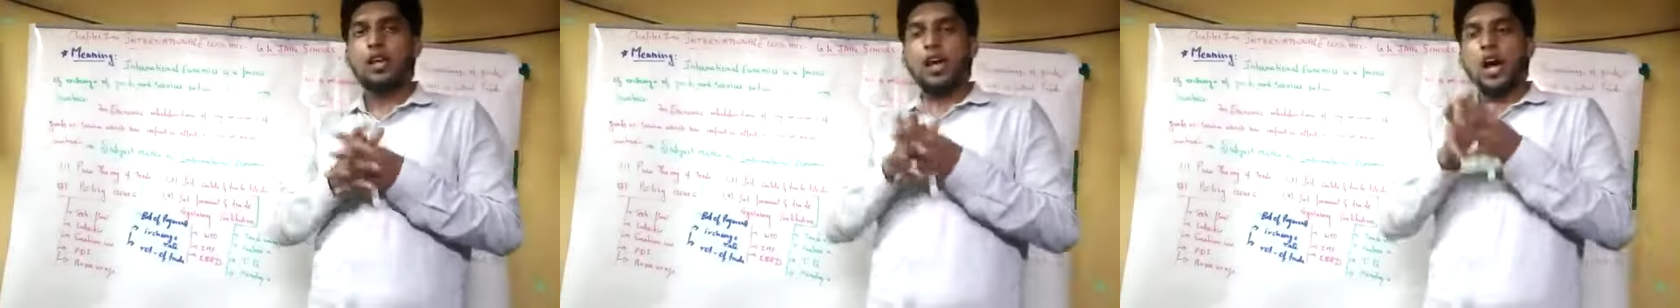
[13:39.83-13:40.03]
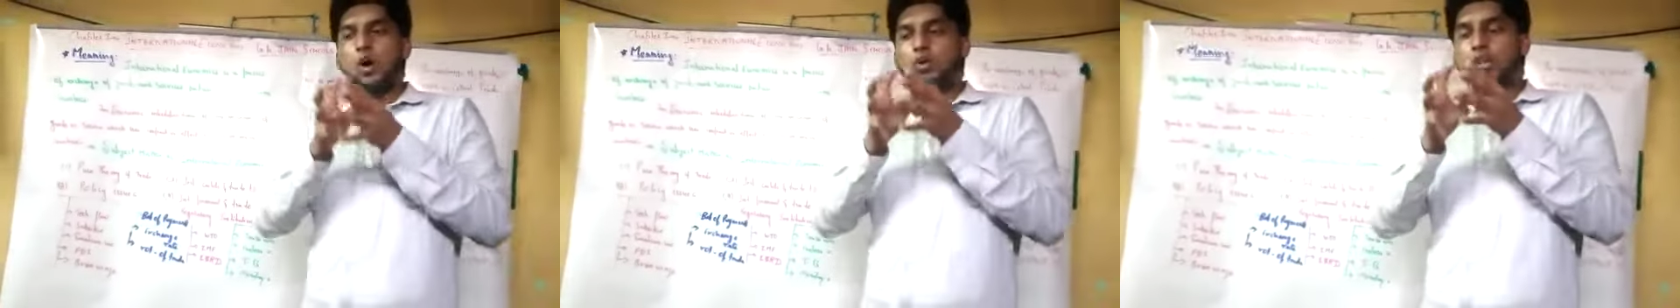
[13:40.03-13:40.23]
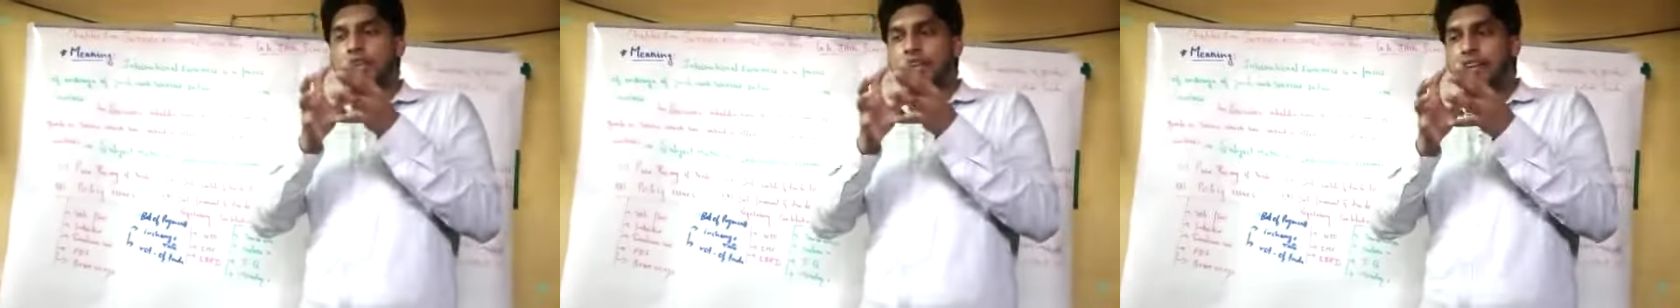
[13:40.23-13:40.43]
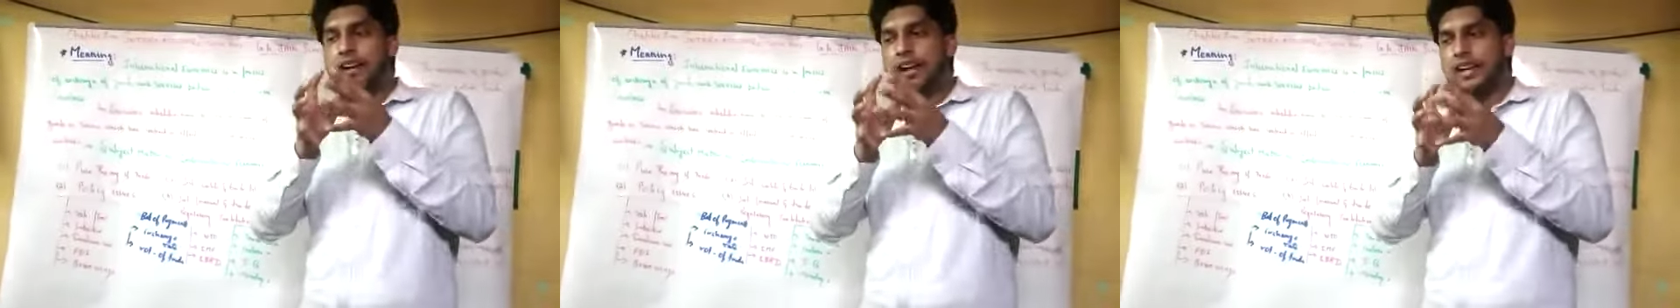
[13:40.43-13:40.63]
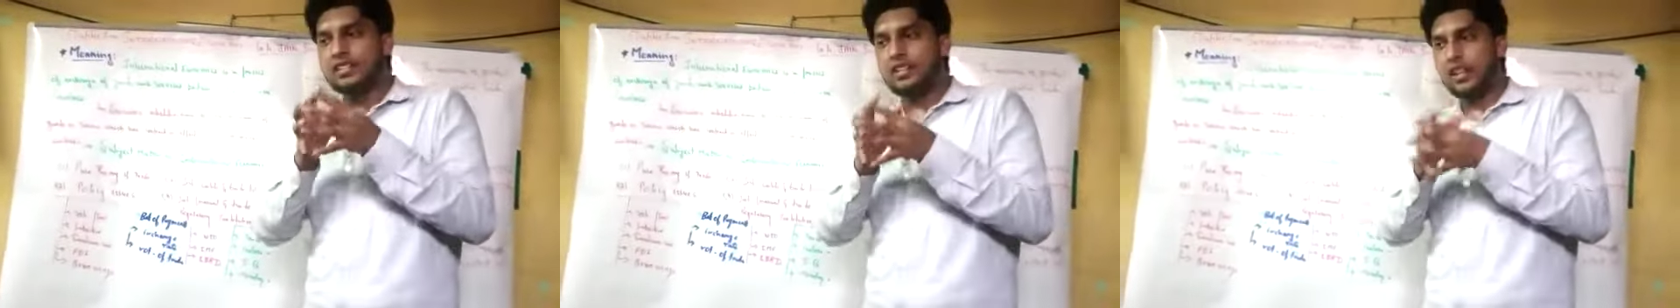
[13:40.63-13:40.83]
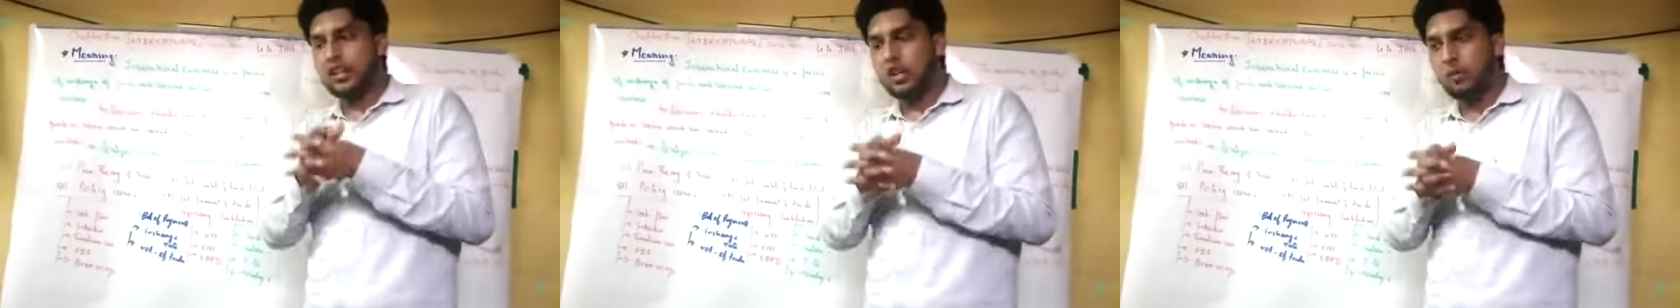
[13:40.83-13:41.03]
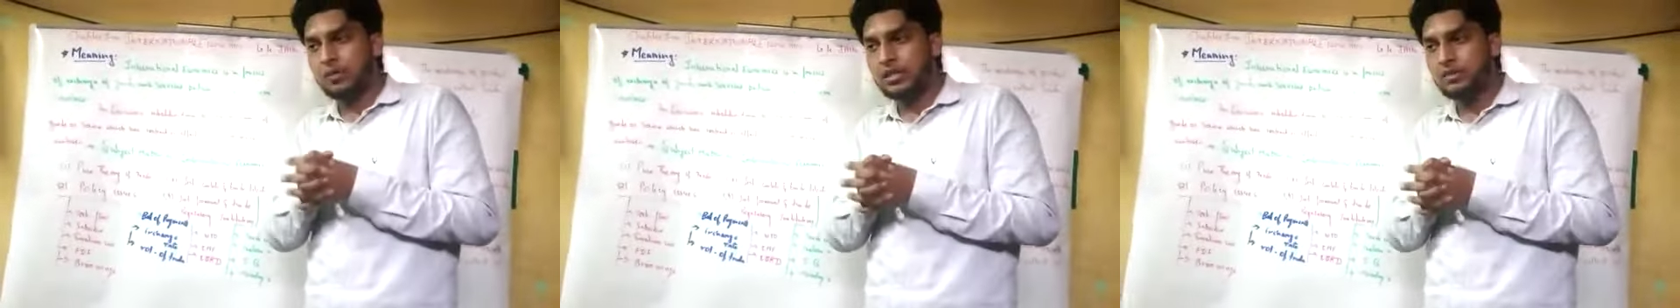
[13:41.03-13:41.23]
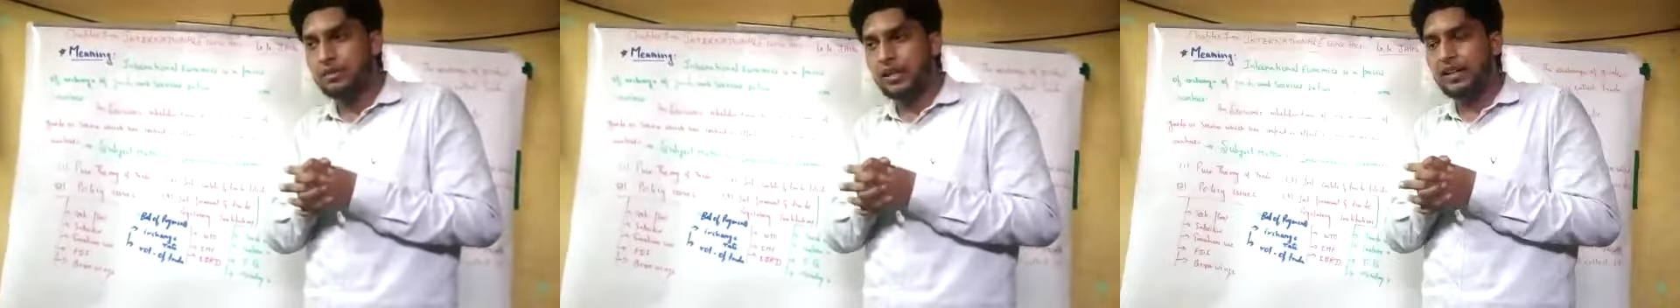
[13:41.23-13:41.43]
How the international
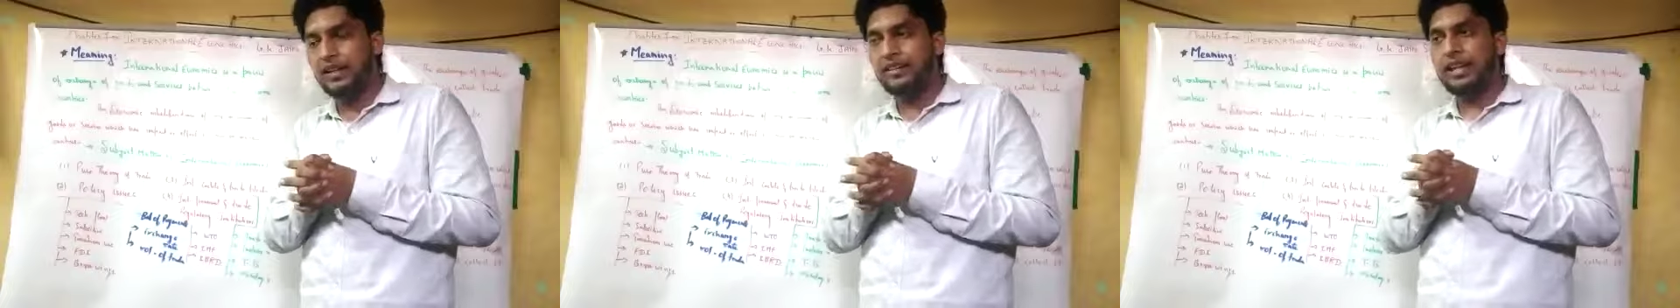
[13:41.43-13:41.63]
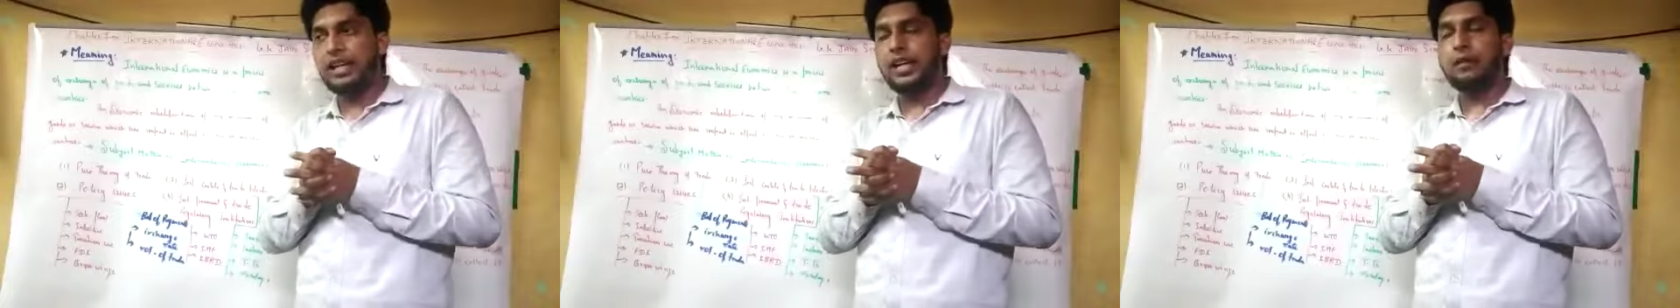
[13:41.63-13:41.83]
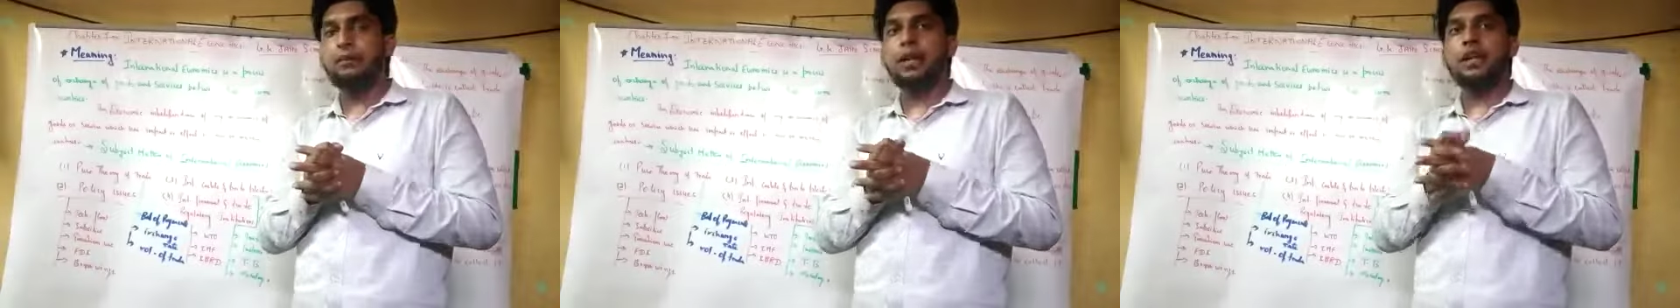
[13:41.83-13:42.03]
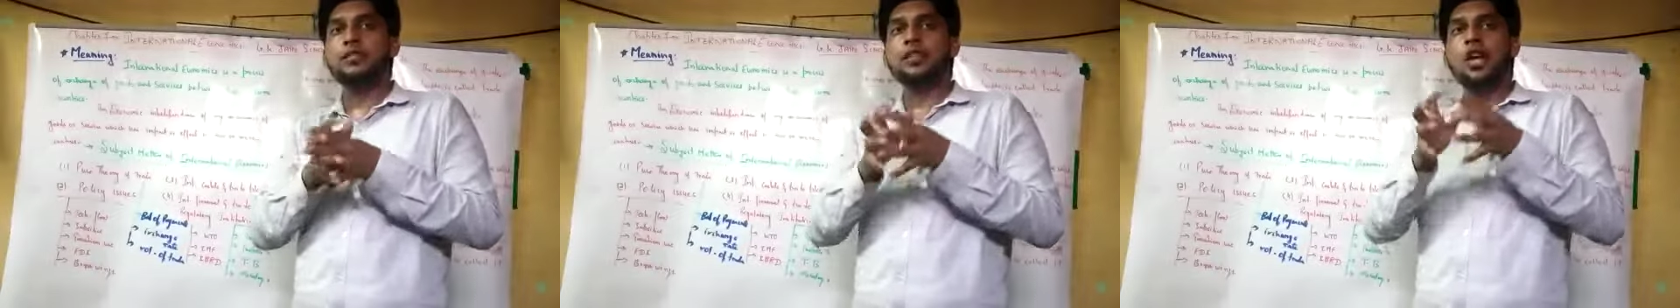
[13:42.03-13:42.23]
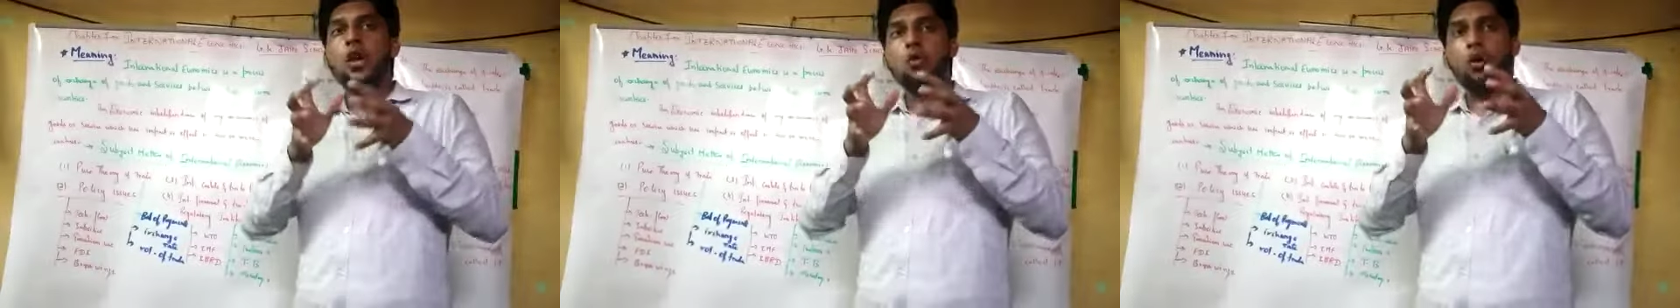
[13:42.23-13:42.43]
economics taking place,